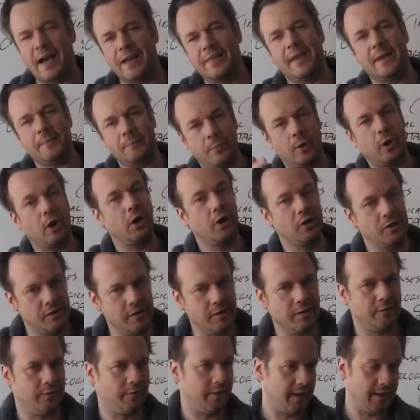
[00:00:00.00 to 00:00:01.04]
And then
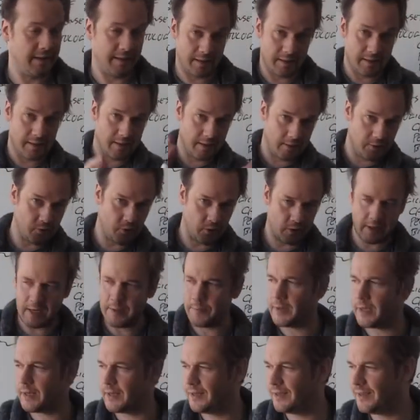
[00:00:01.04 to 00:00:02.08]
positively, and this is the
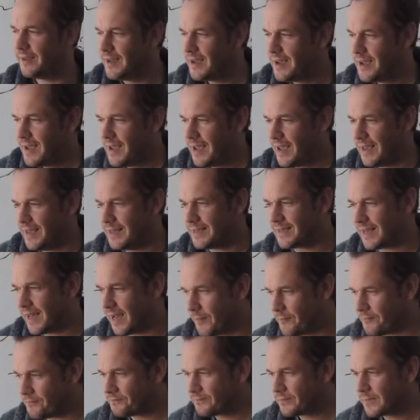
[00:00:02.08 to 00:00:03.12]
druggy bit, is
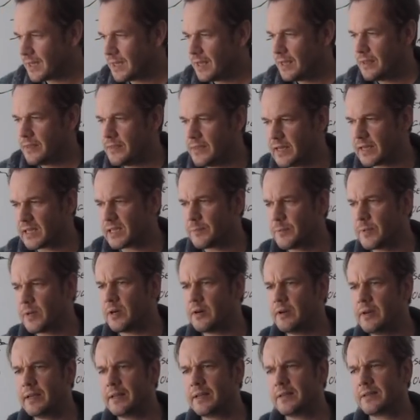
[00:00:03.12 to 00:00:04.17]
the
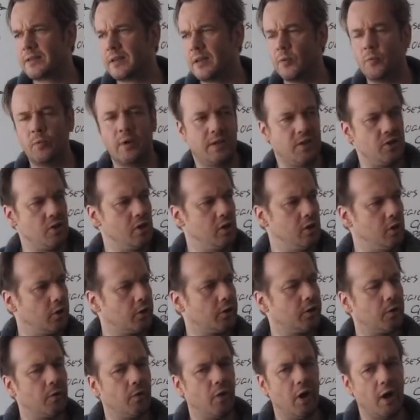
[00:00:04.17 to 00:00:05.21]
experience in which you
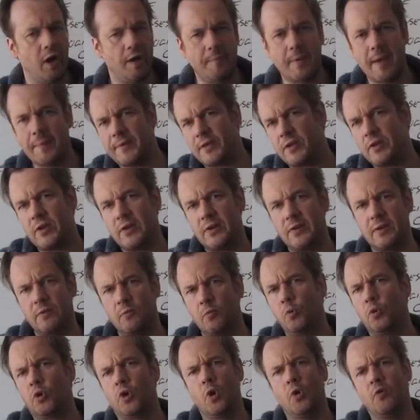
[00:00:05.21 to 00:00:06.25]
look around. Maybe
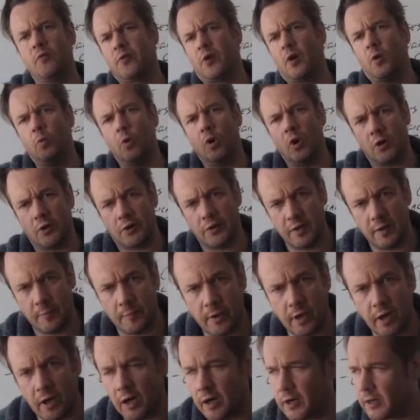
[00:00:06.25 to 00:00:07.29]
you go for a walk in the
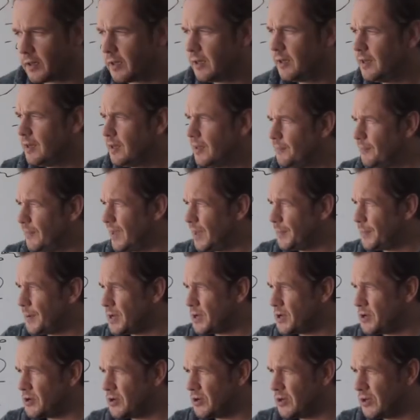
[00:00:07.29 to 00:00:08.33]
park.
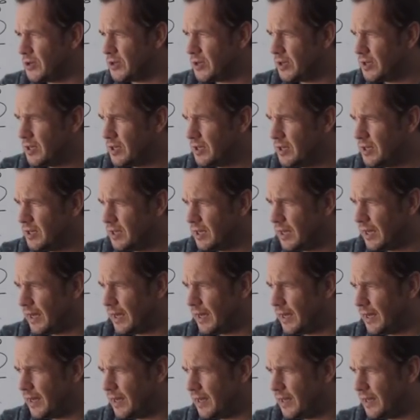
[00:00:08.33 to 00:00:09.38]
Maybe you
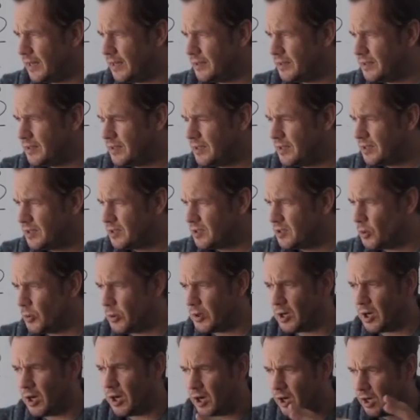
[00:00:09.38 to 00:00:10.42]

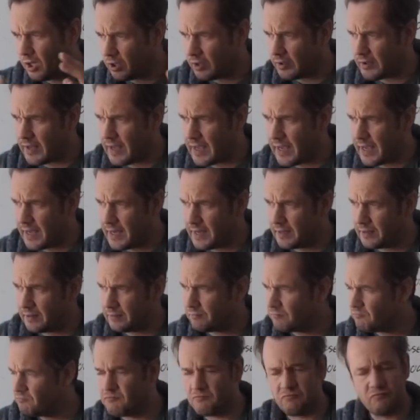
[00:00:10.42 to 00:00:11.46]
go on a holiday
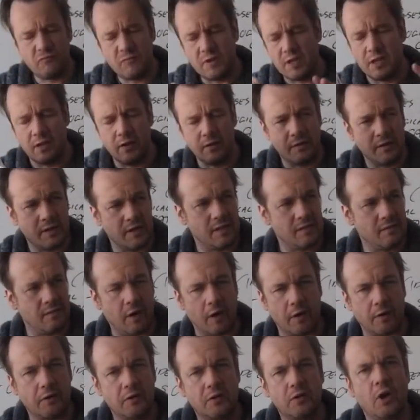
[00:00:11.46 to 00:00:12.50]
and, you know, just
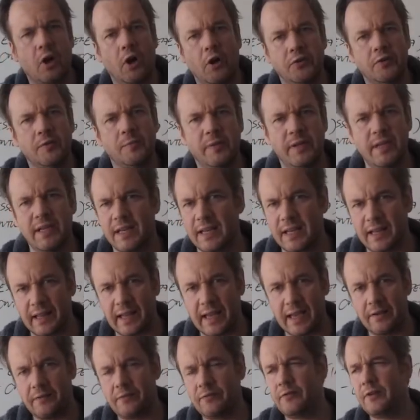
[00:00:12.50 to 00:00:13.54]
are contemplating
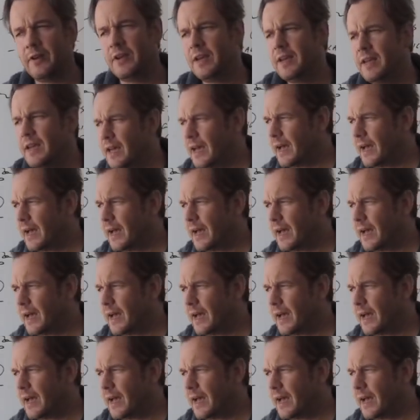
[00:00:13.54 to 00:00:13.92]
life.